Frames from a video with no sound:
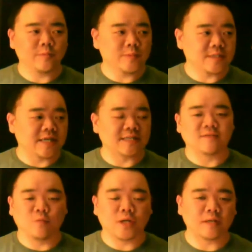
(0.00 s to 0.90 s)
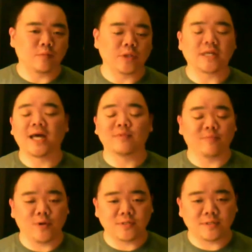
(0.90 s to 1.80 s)
sense of what type of
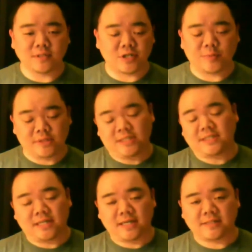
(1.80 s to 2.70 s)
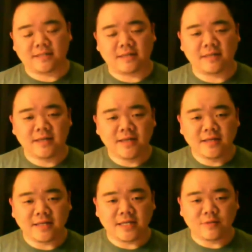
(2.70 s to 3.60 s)
person Jeremy Lin is, I guess, that
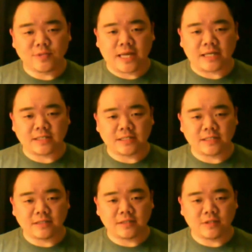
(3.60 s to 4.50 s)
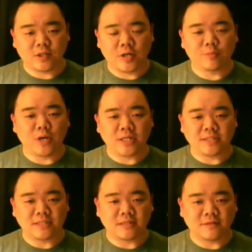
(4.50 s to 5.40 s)
he was actually
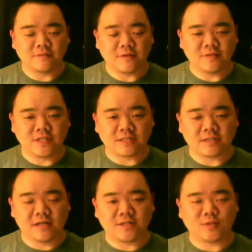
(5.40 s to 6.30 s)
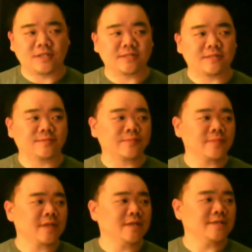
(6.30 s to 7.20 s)
embracing of Jason Collins. So Nelson,
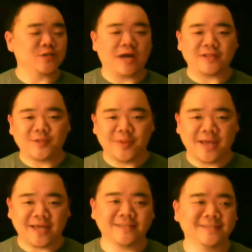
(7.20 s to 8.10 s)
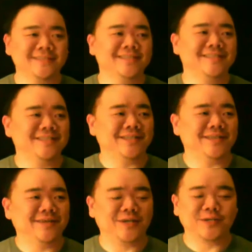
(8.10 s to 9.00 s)
since you're out in the Bay,
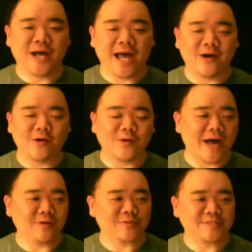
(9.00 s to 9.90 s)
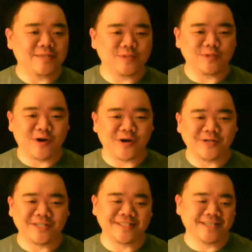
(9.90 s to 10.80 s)
I don't know how steeped you
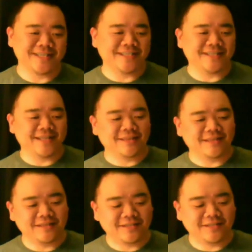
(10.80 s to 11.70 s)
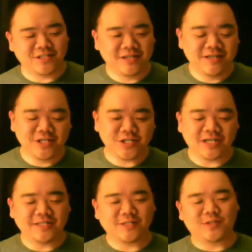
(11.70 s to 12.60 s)
are in the
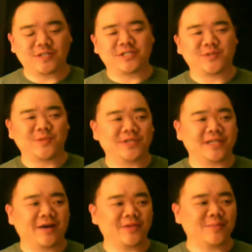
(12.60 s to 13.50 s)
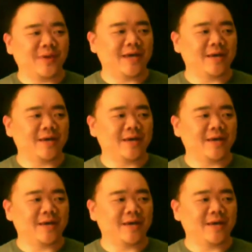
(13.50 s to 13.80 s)
Chinese Christian community out in the Bay,